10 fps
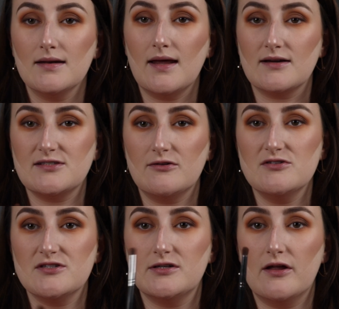Next, I'll
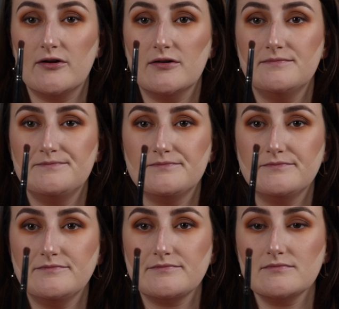use another
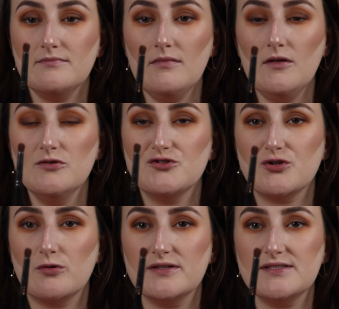
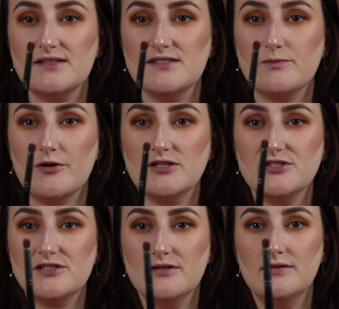short, dense
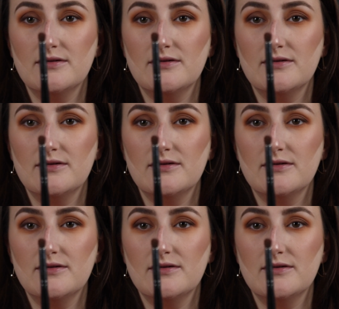brush